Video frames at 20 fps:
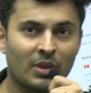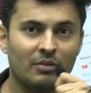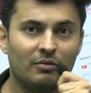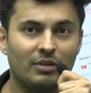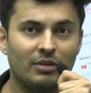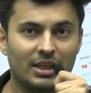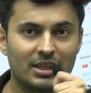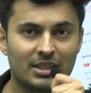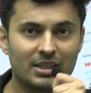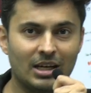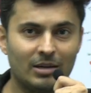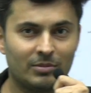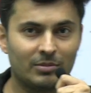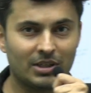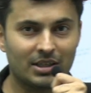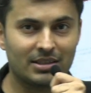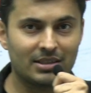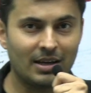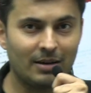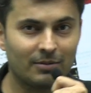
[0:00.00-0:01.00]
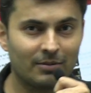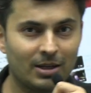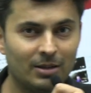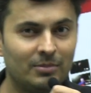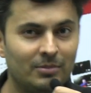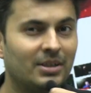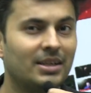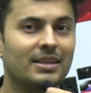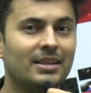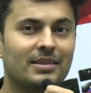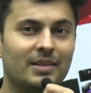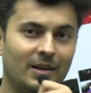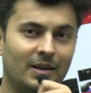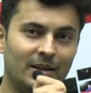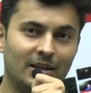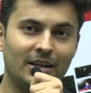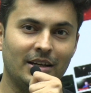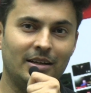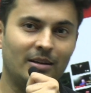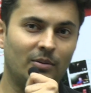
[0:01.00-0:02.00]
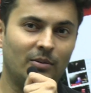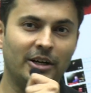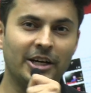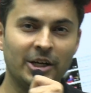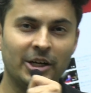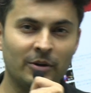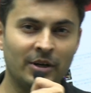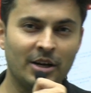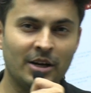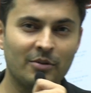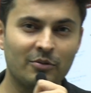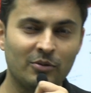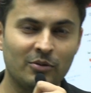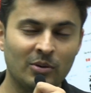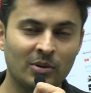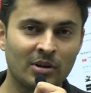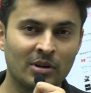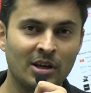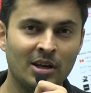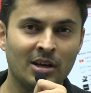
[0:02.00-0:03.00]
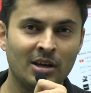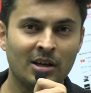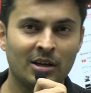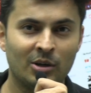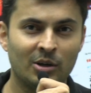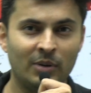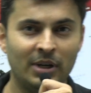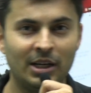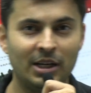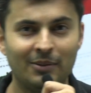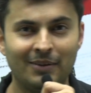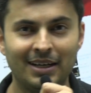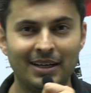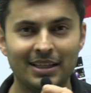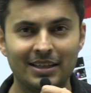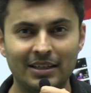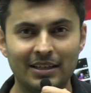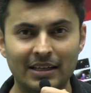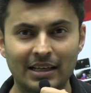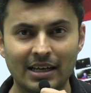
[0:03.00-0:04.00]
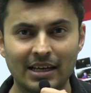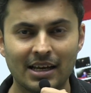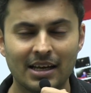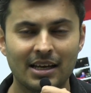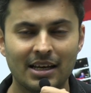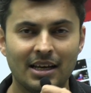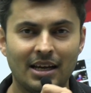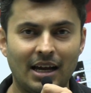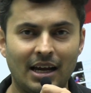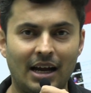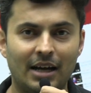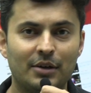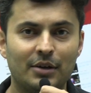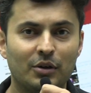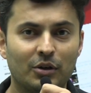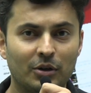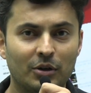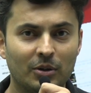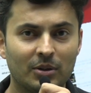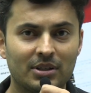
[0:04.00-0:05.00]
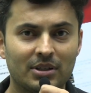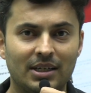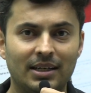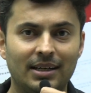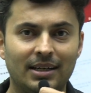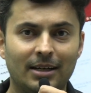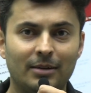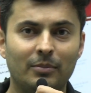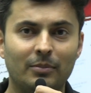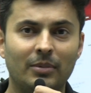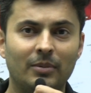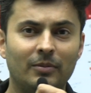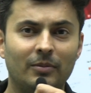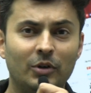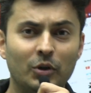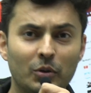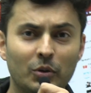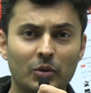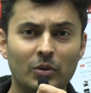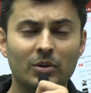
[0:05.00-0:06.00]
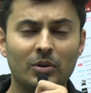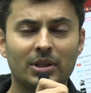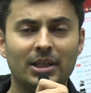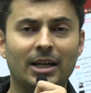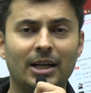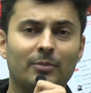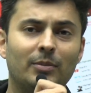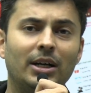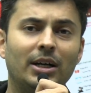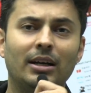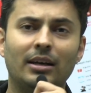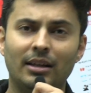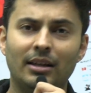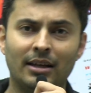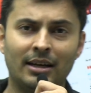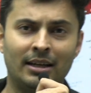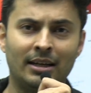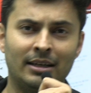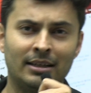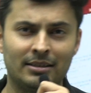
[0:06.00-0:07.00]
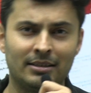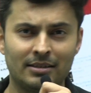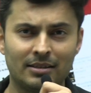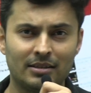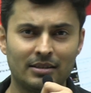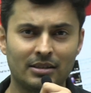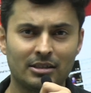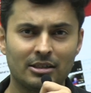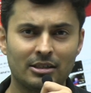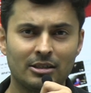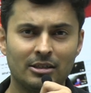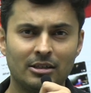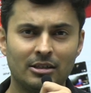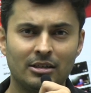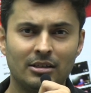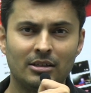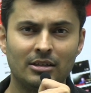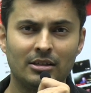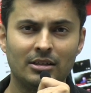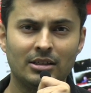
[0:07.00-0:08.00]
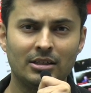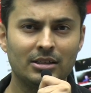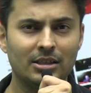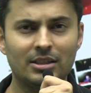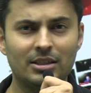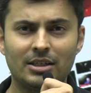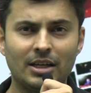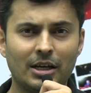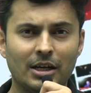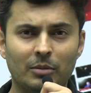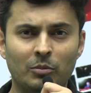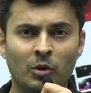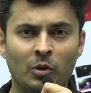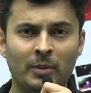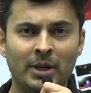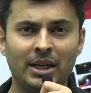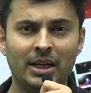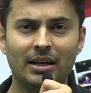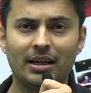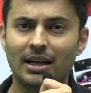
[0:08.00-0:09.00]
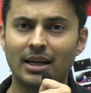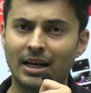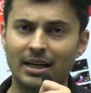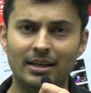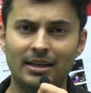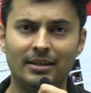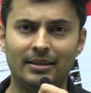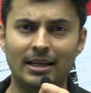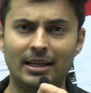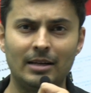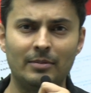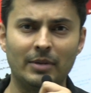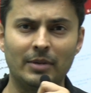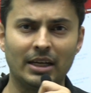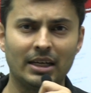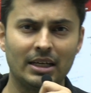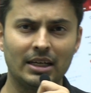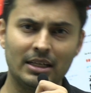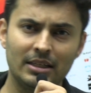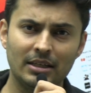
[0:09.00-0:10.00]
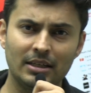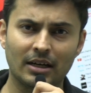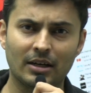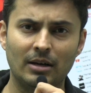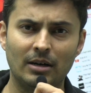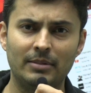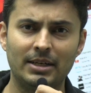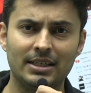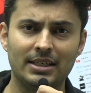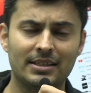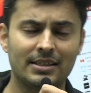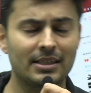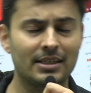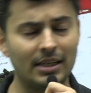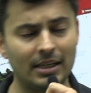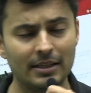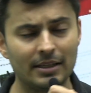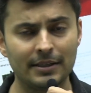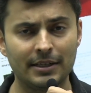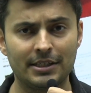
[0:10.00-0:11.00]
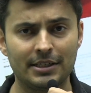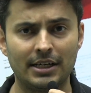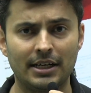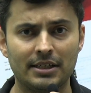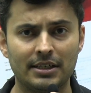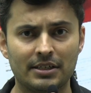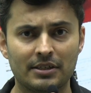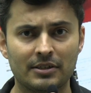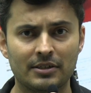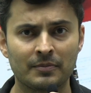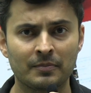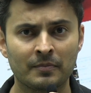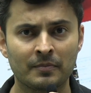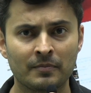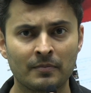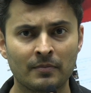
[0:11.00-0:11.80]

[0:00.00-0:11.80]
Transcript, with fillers: which chapters have come recently in 2024, 2023, and you're going to sit and do that particular analysis? Just take a moment and tell me in the comments, in the chats,